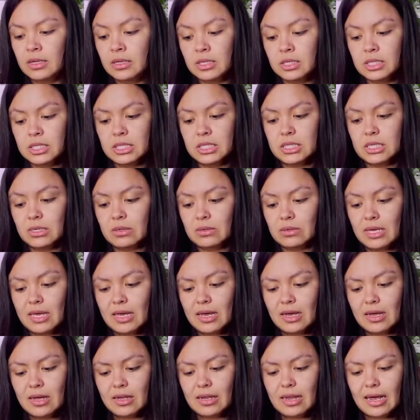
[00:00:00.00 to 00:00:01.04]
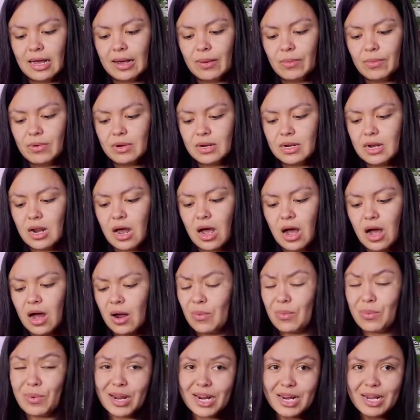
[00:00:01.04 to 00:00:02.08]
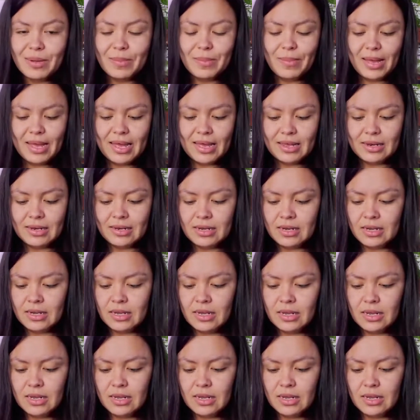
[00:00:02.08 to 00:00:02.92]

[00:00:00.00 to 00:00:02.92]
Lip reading: So yeah, I would not recommend